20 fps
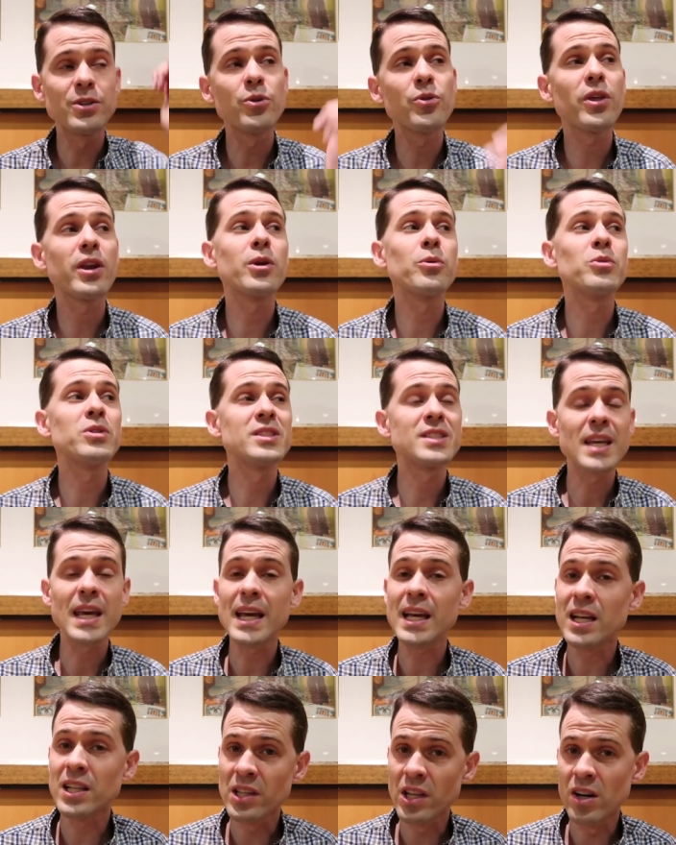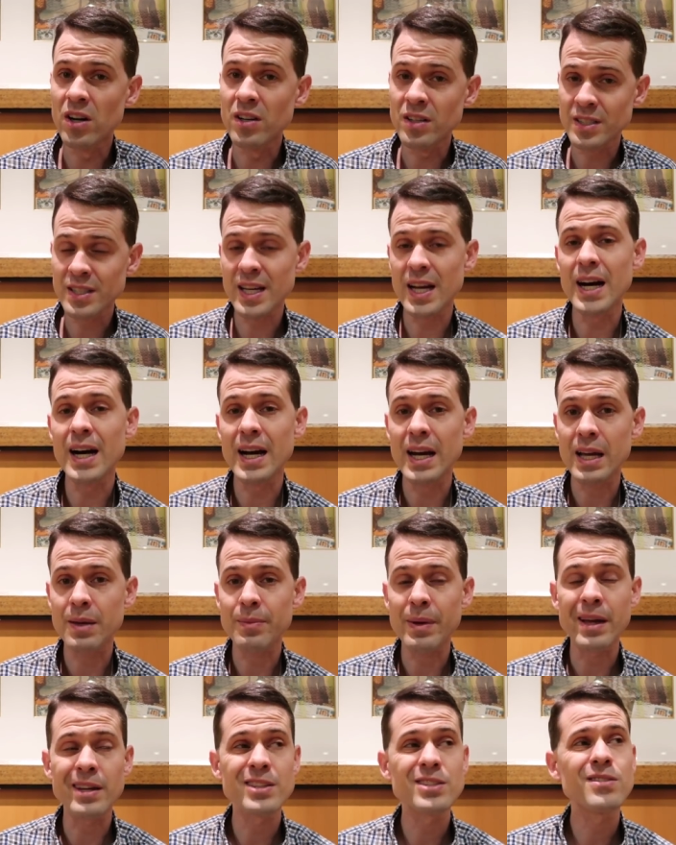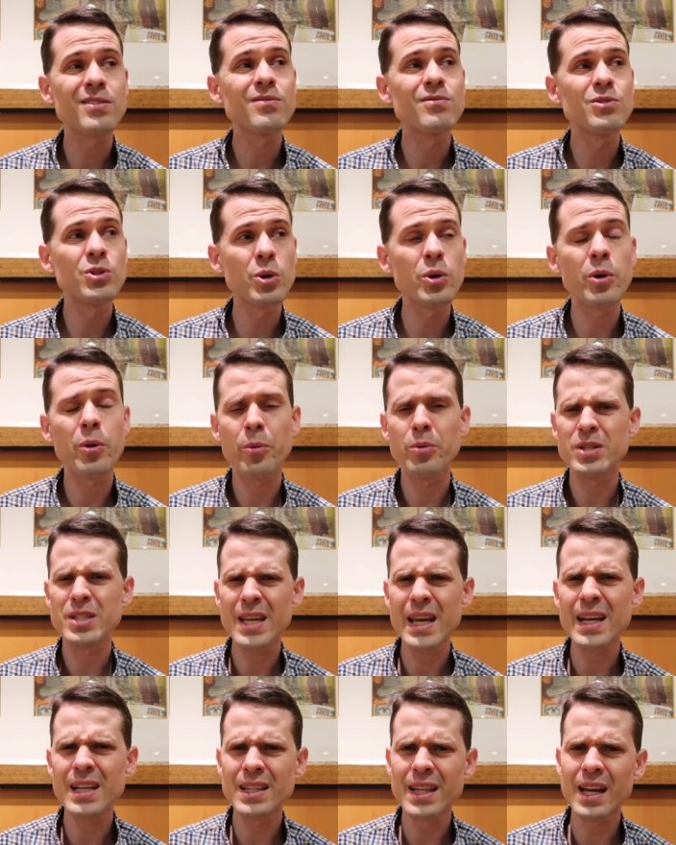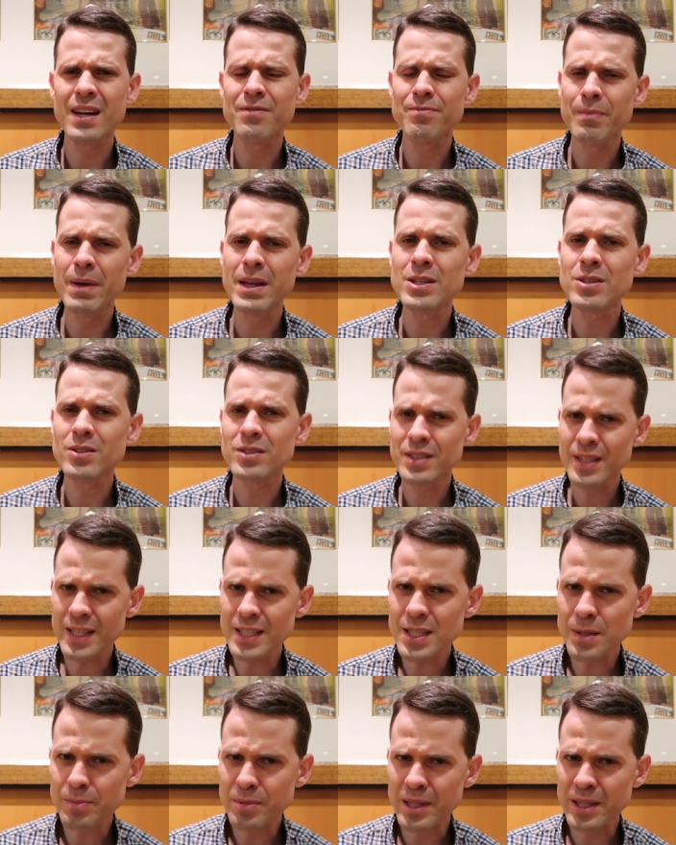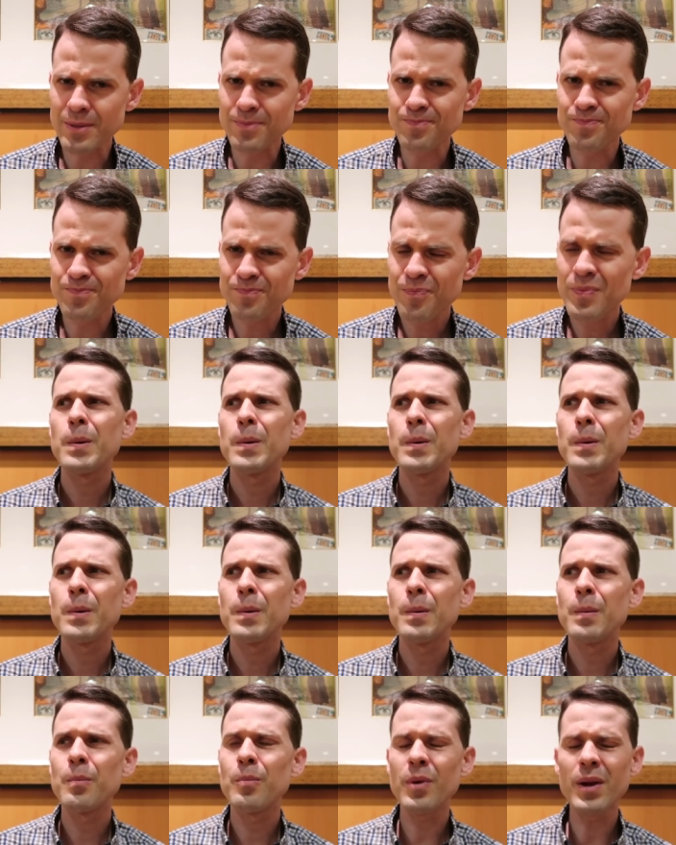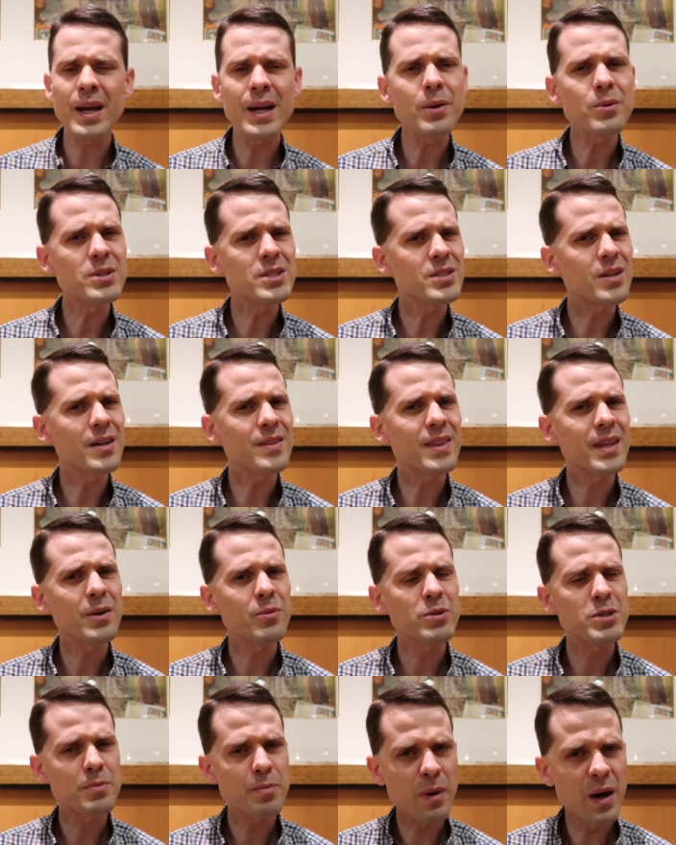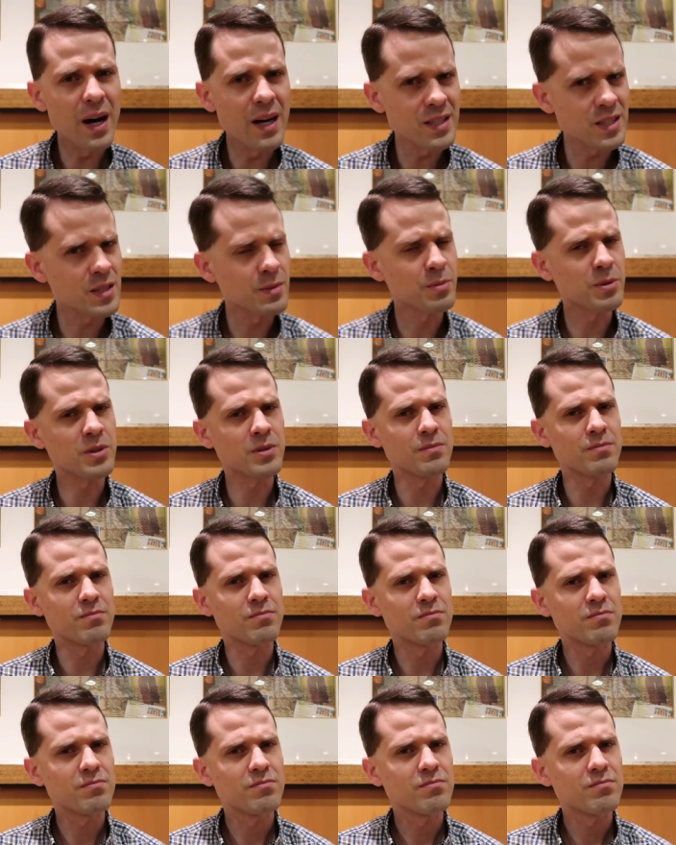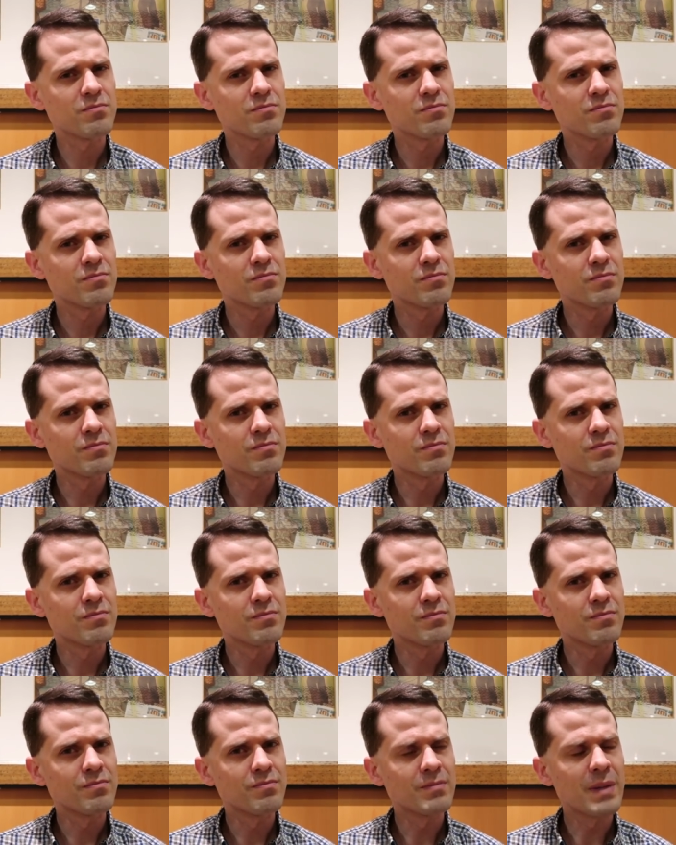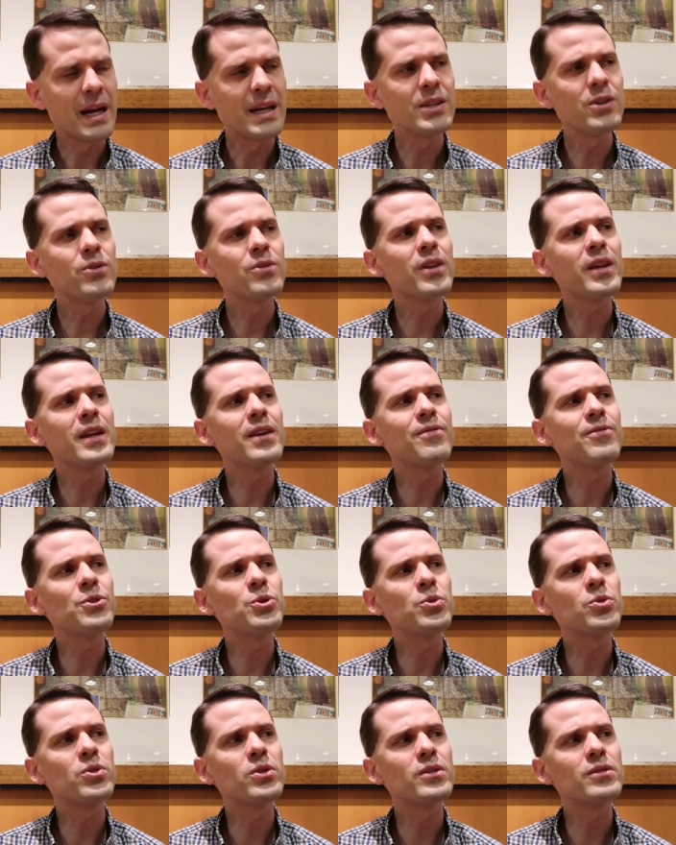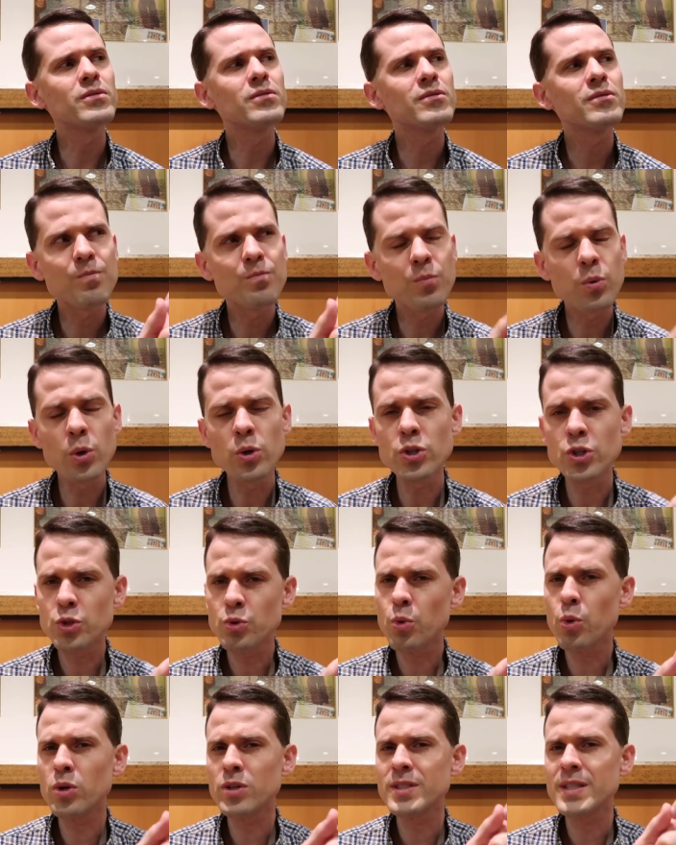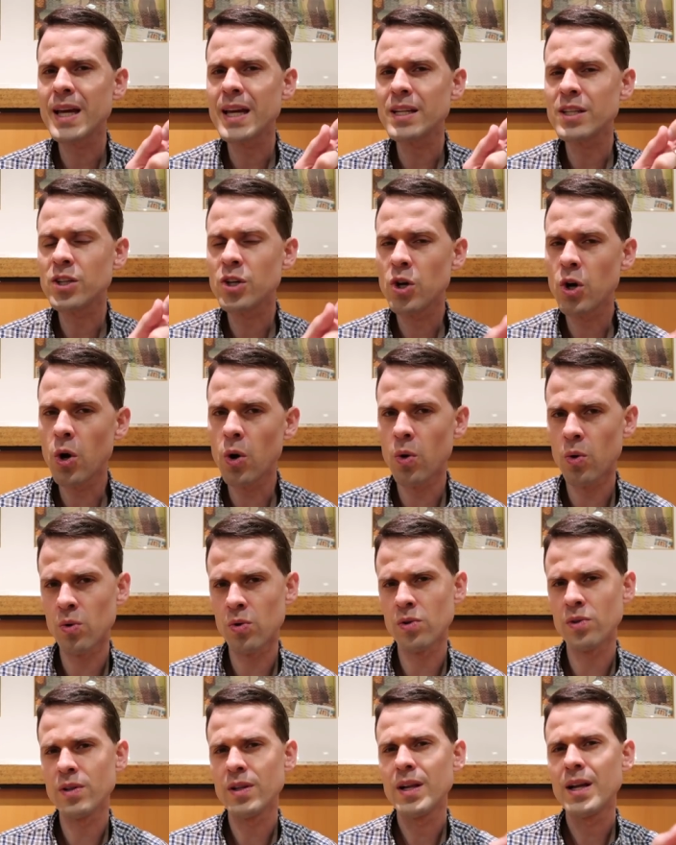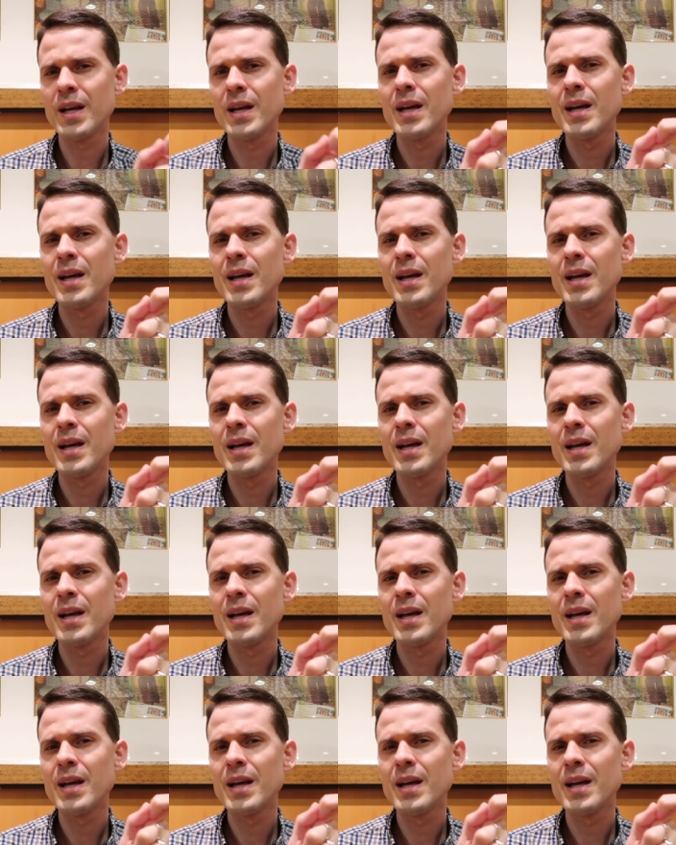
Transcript: knew that it would take a long time. I knew it would take a lot of mental discipline, but I always thought that it was possible. I knew that if you could push towards that goal,